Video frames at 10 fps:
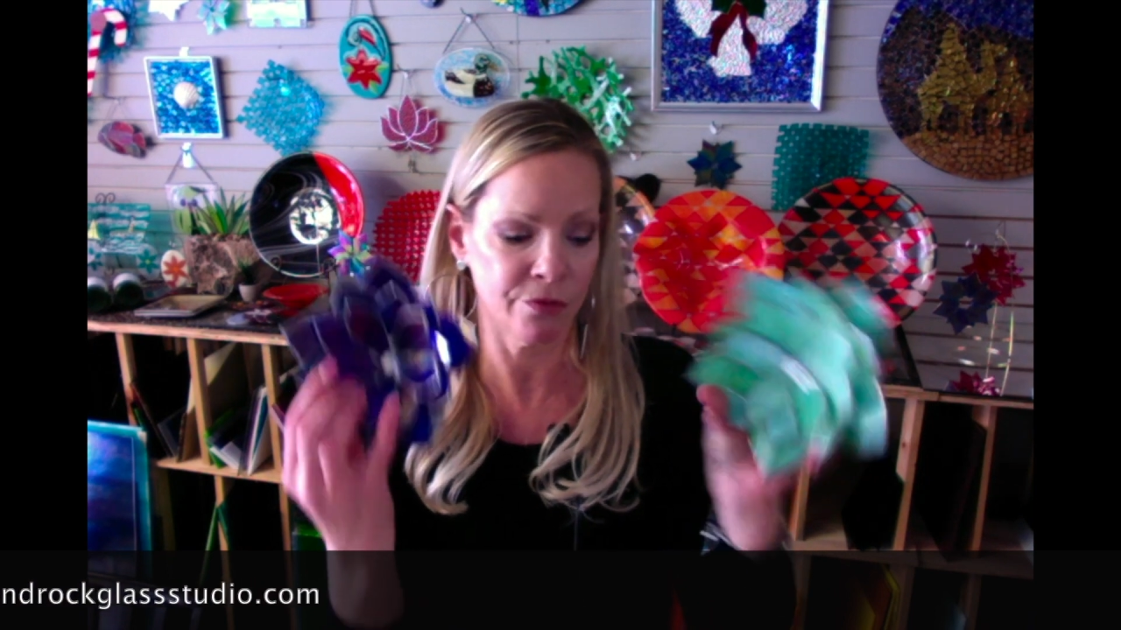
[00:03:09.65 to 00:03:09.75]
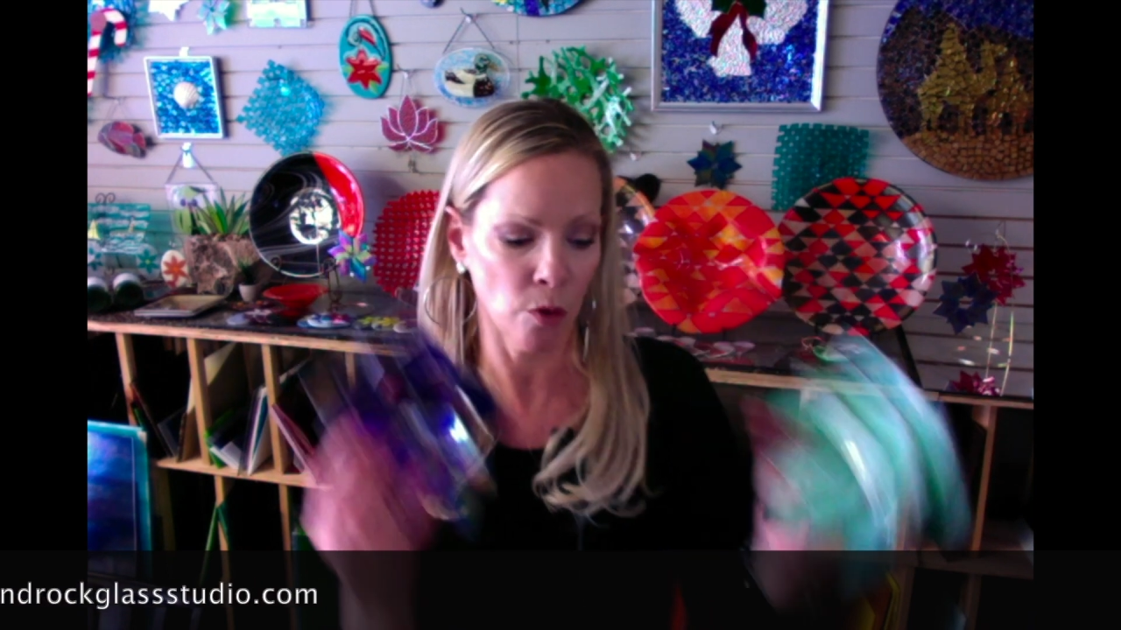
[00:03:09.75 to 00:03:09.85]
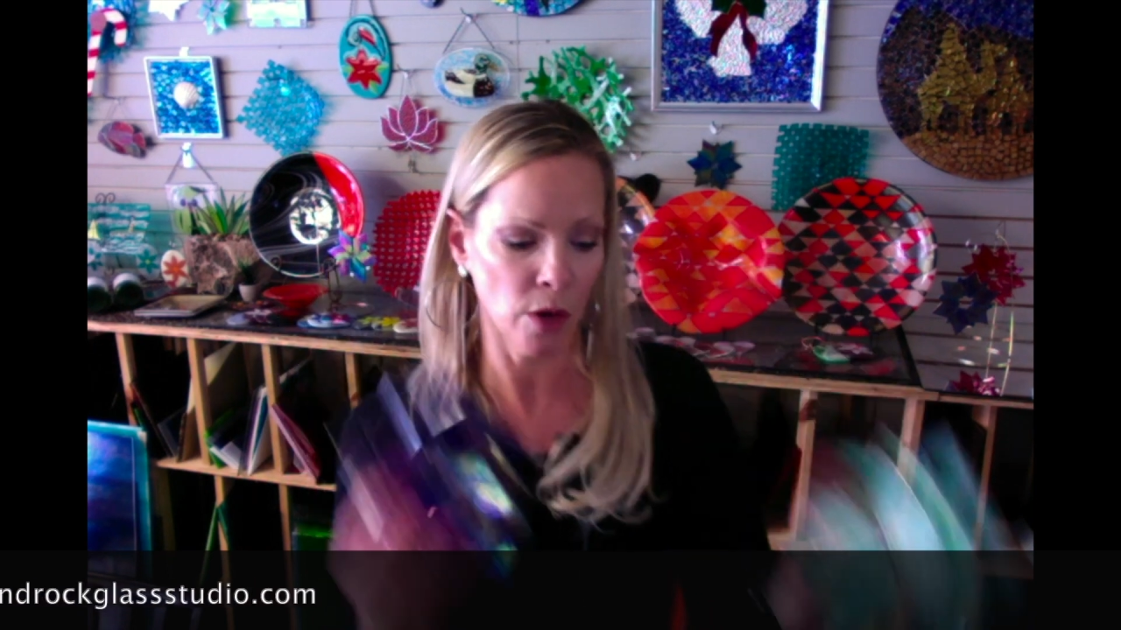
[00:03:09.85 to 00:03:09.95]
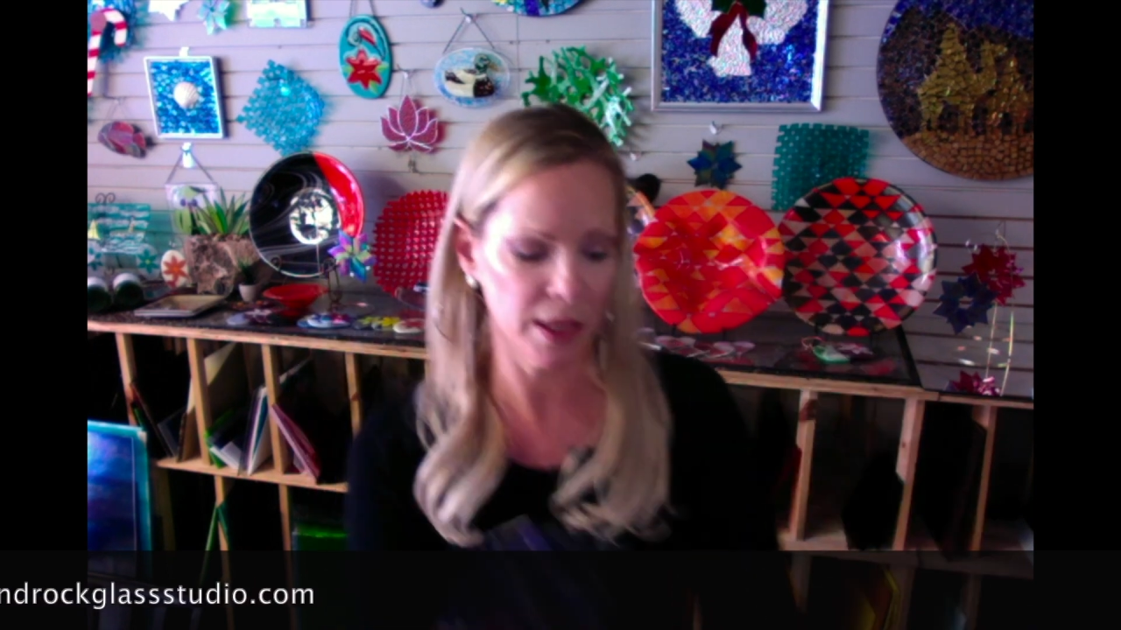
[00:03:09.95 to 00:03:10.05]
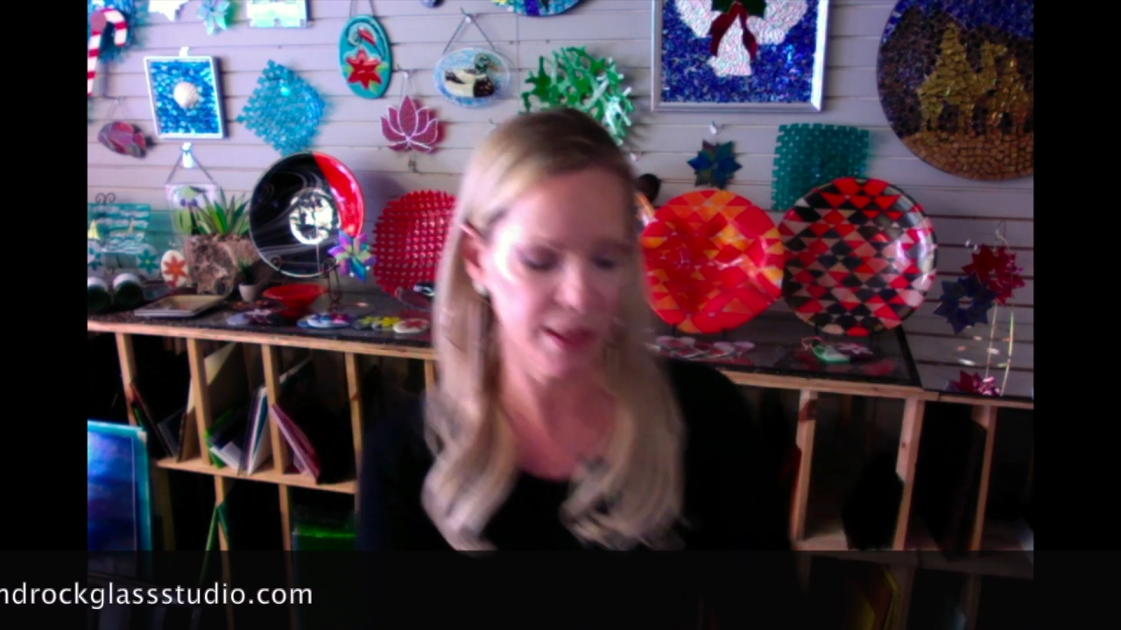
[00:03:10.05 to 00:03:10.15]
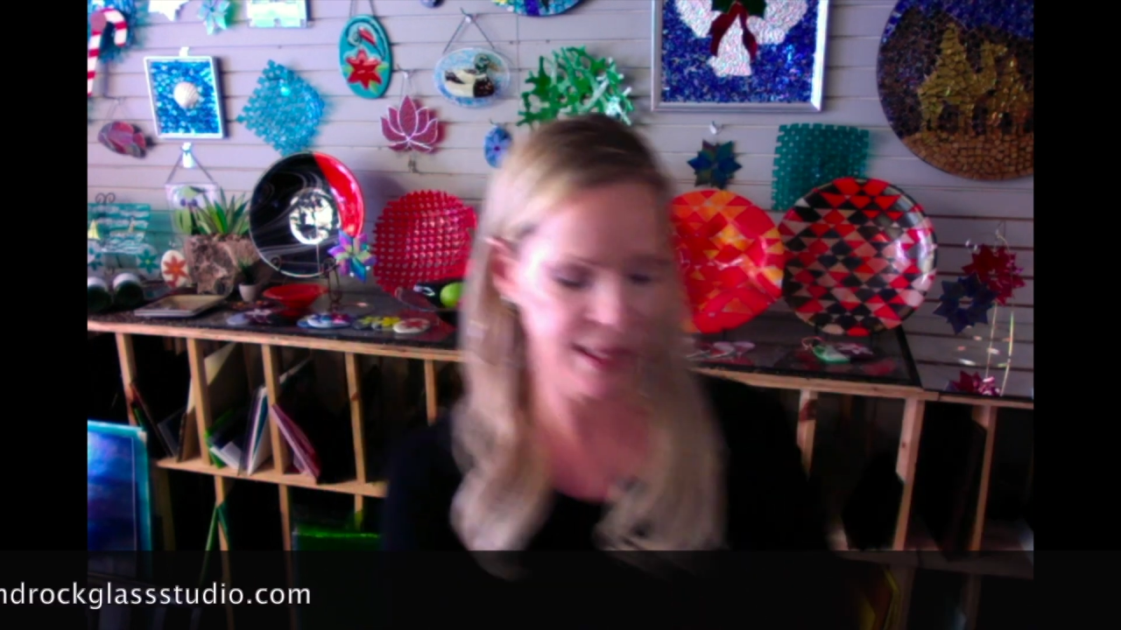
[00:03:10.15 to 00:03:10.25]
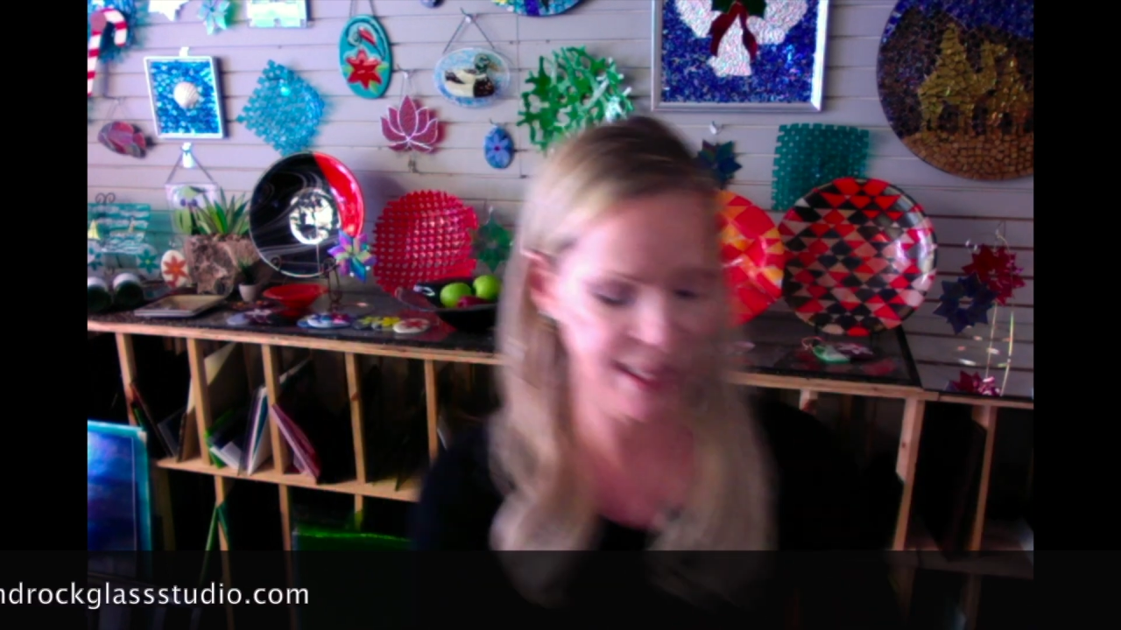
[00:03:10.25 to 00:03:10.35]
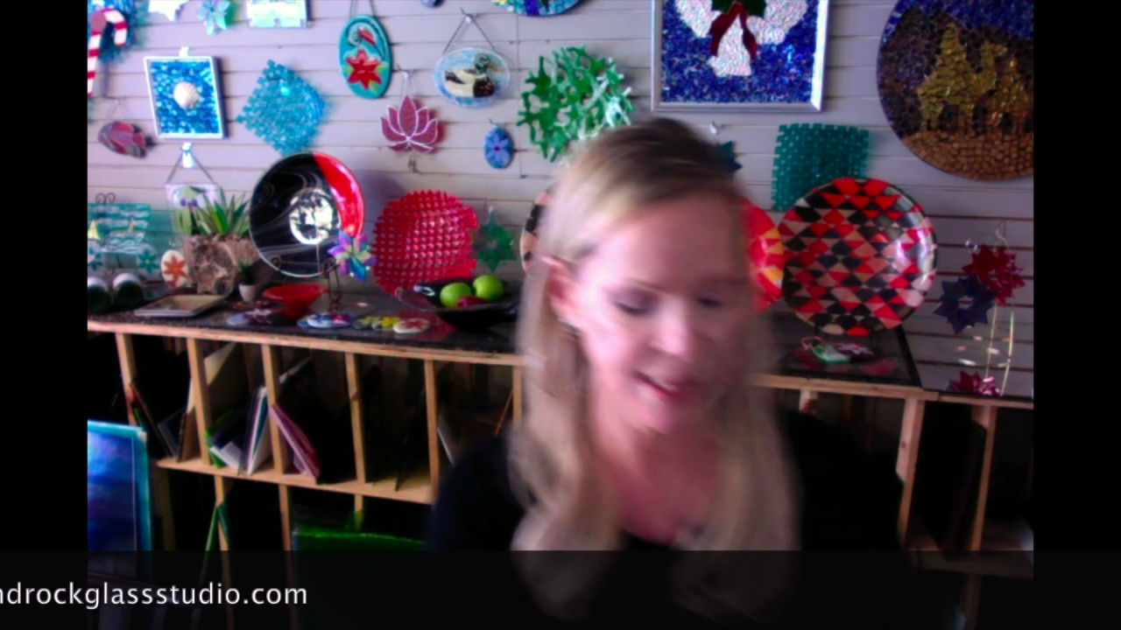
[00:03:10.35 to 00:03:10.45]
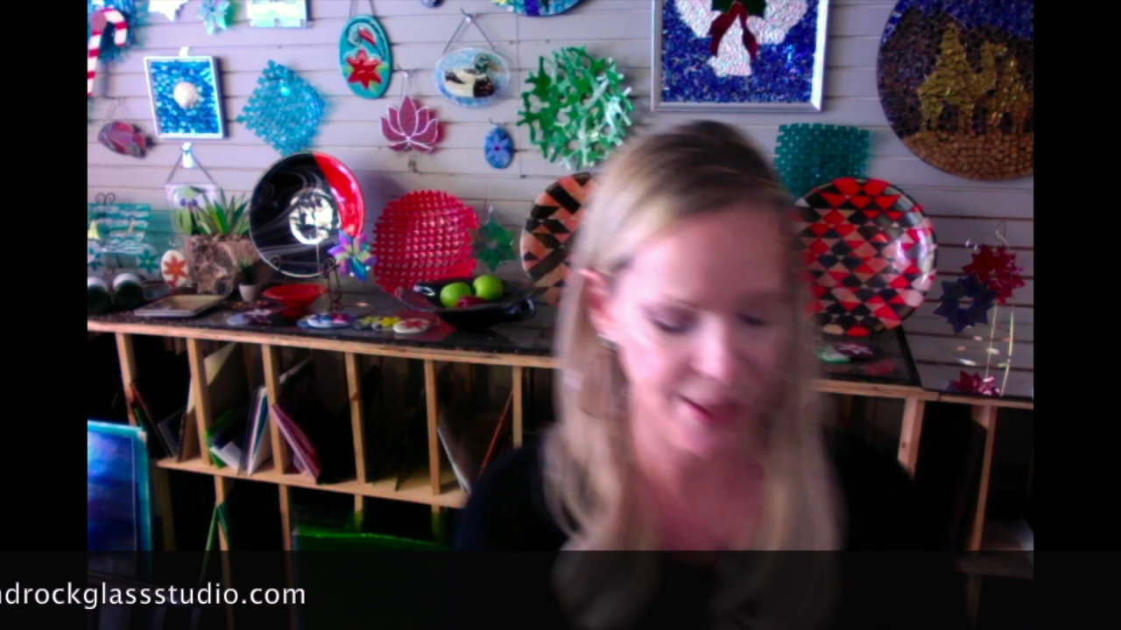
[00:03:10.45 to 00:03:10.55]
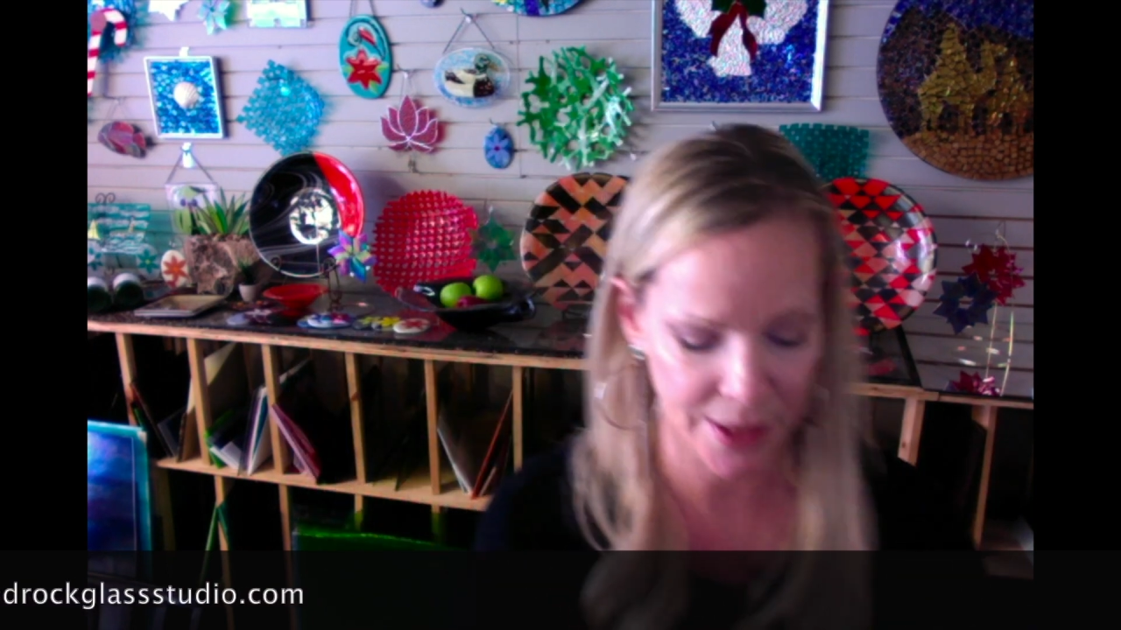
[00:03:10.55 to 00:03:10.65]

4-tier